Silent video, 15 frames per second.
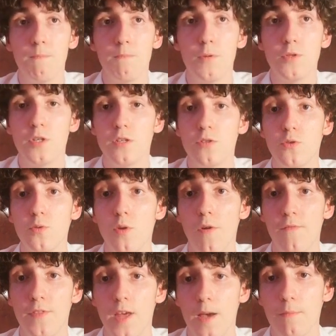putting two
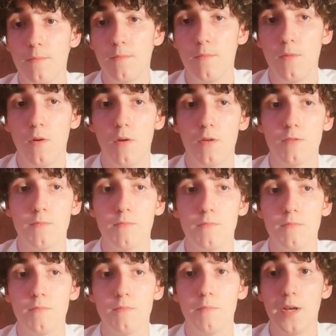of them
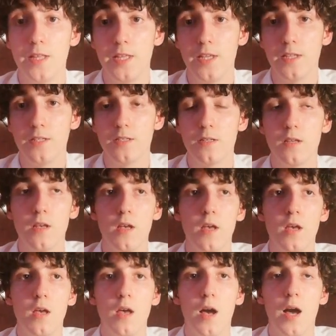on my knees,
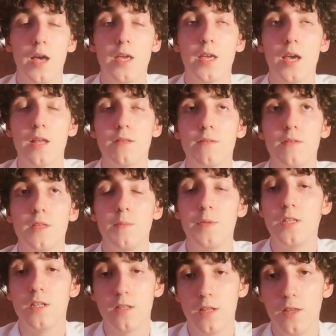I can
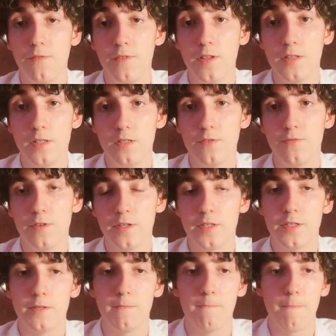immediately feel the
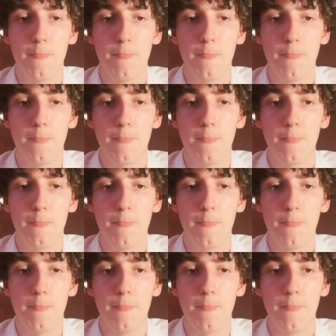difference.